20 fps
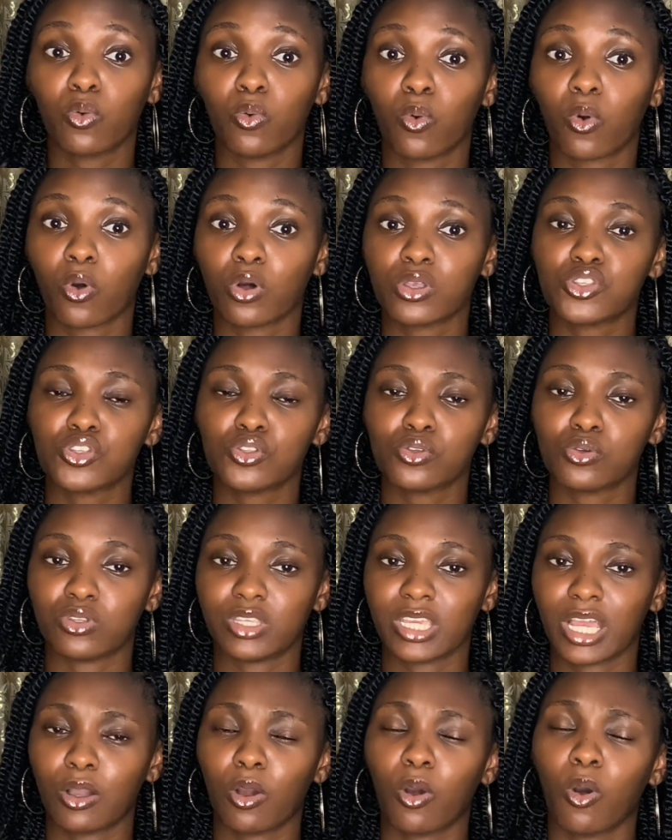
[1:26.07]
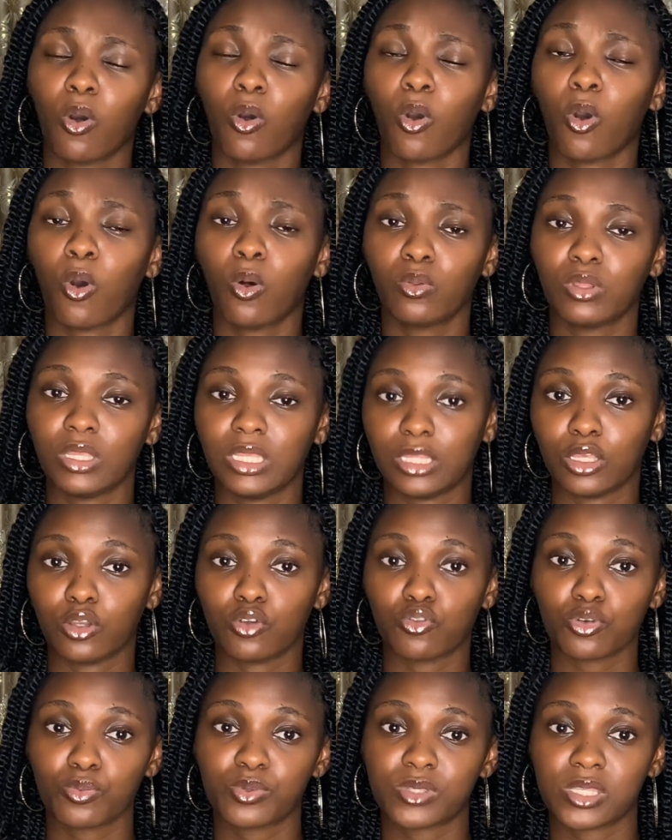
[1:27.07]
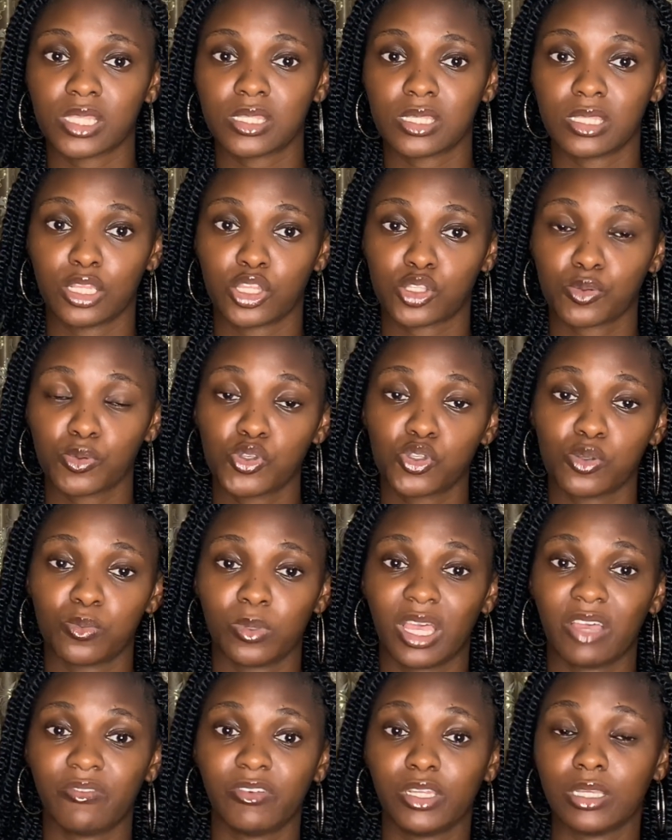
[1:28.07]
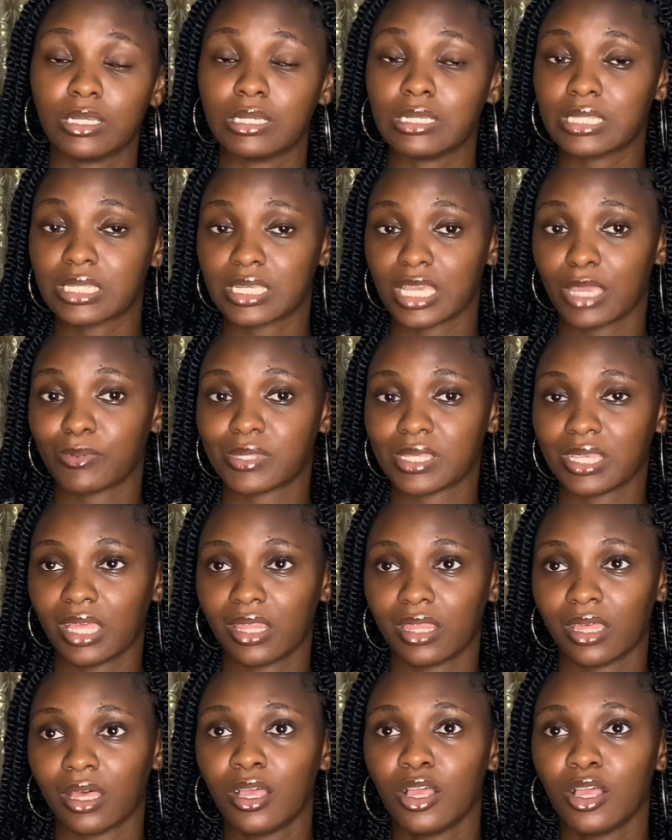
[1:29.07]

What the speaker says: because they are all in a group setting and supposed to be having a good time together.